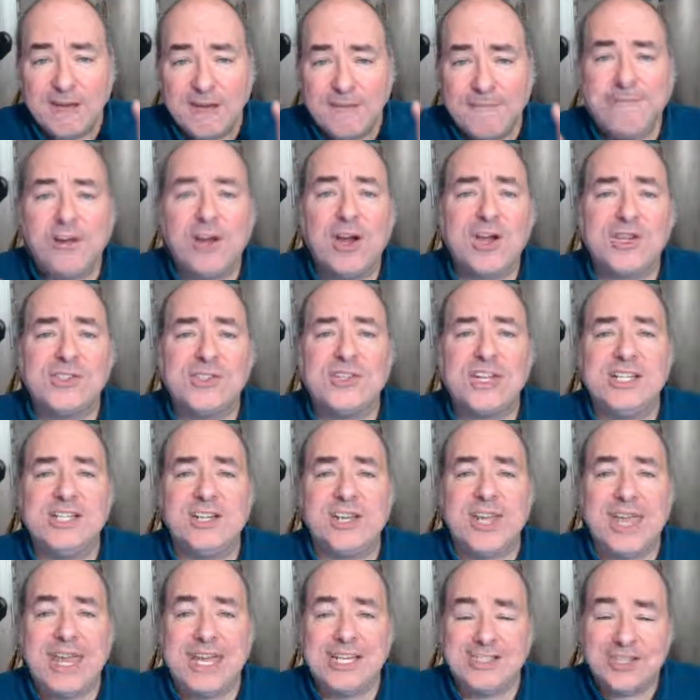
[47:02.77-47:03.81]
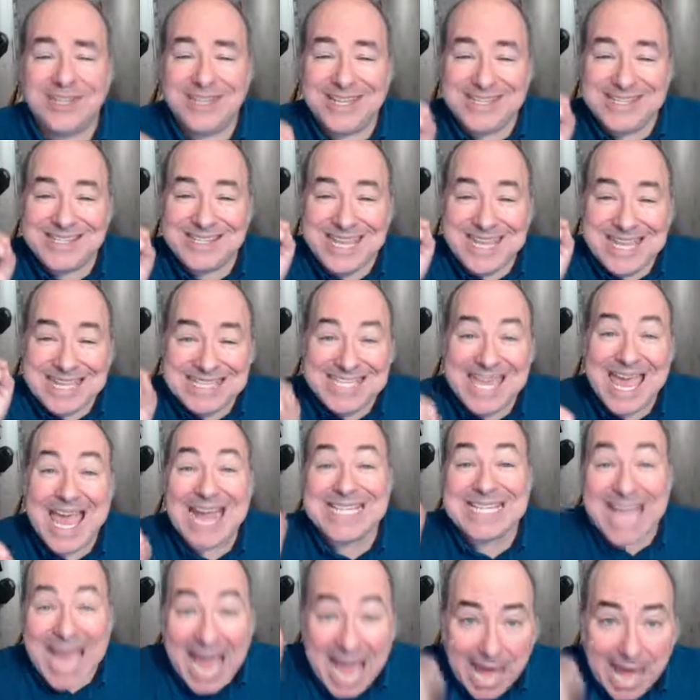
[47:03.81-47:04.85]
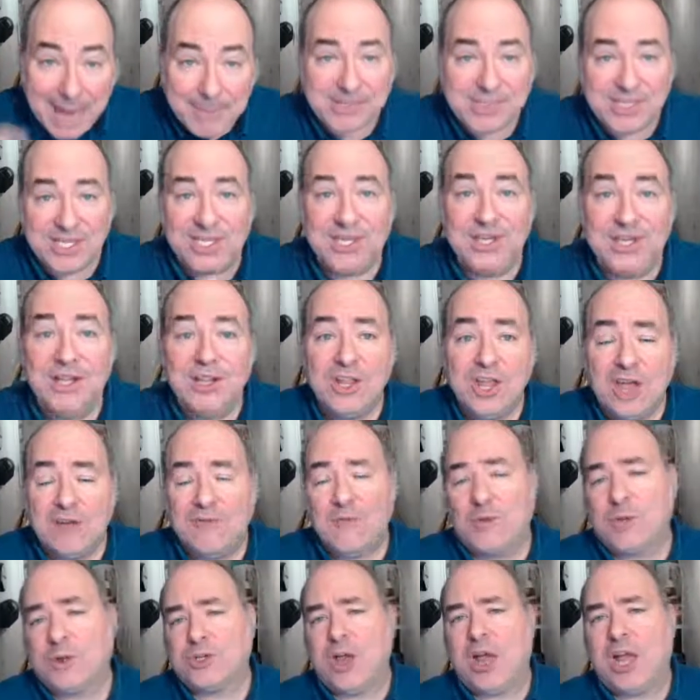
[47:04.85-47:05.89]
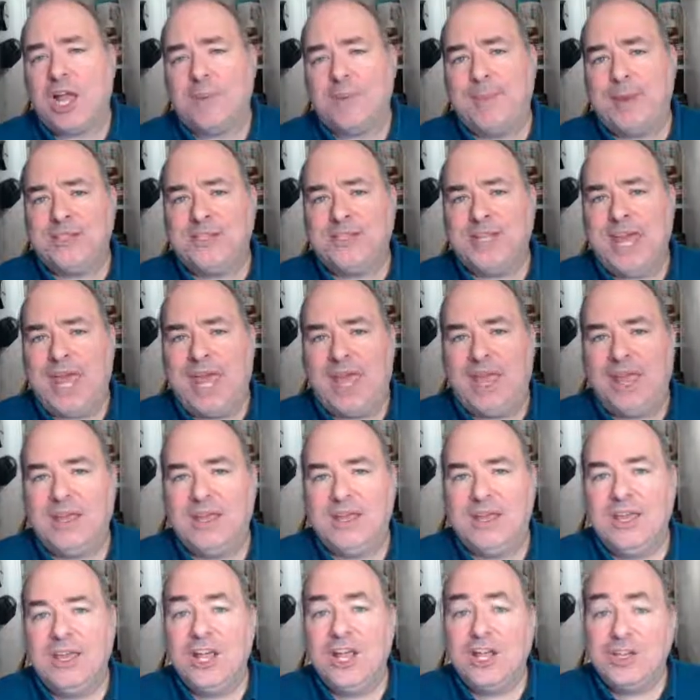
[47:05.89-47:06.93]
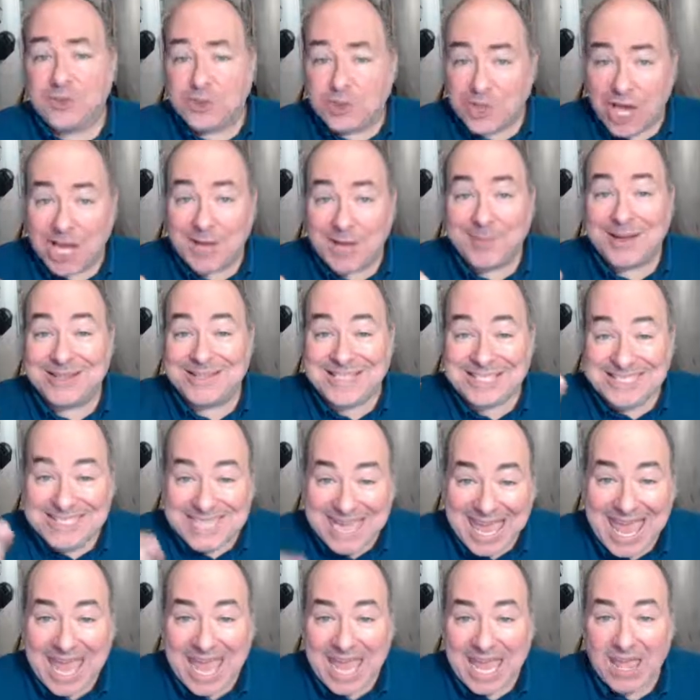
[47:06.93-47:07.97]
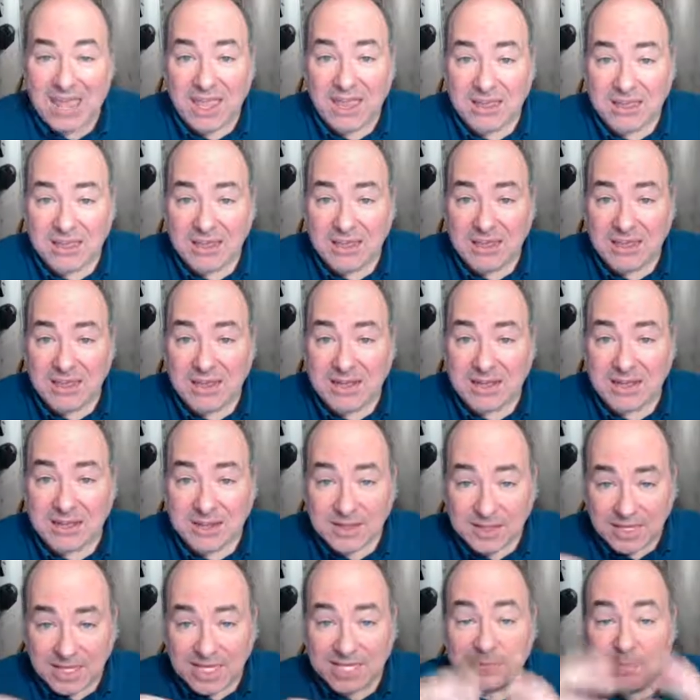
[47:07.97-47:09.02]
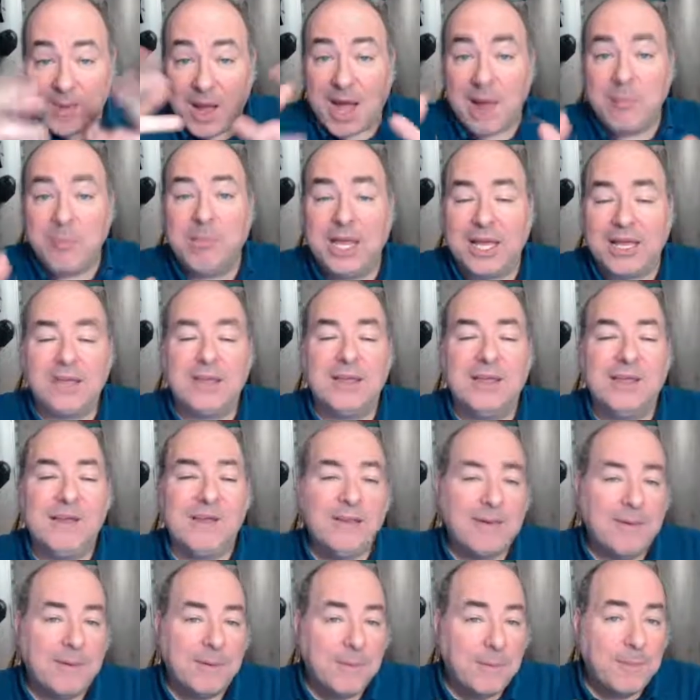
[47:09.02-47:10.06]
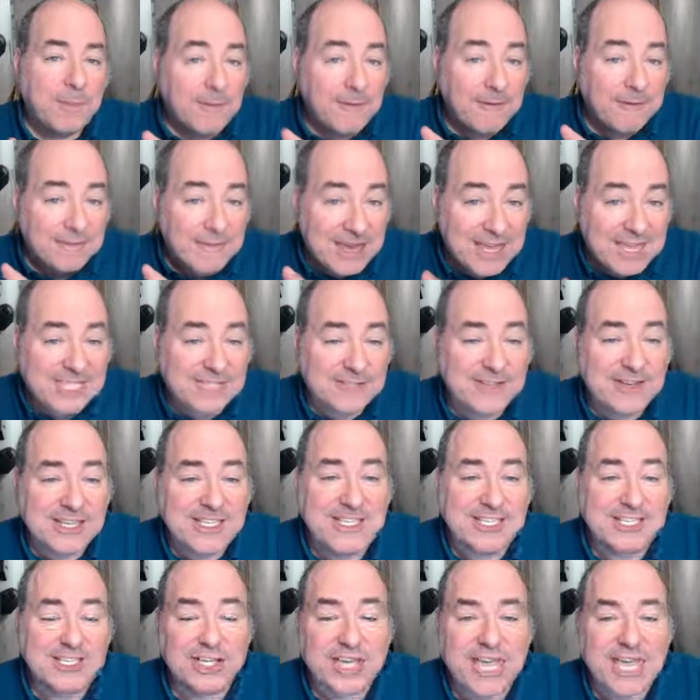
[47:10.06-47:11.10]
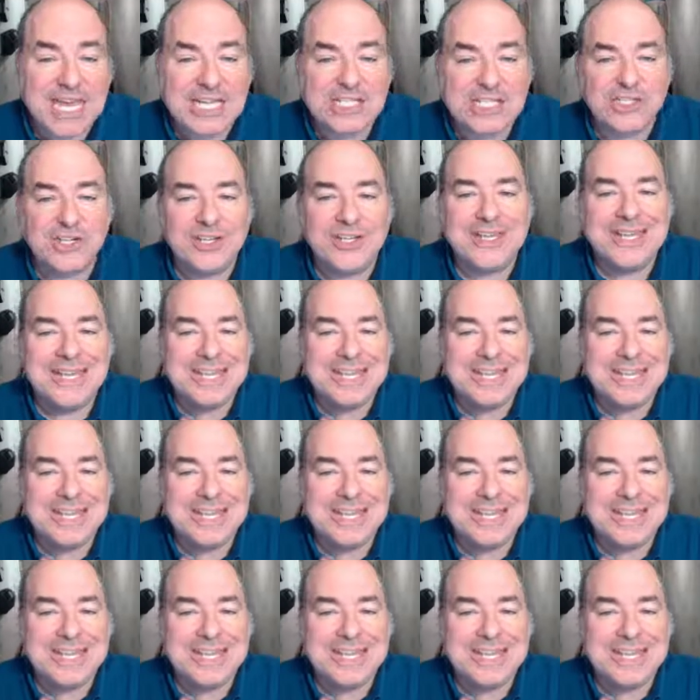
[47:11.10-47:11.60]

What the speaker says: fair use in education, is the exact opposite of what we're talking about today. So what we're talking about today is public. Face-to-face education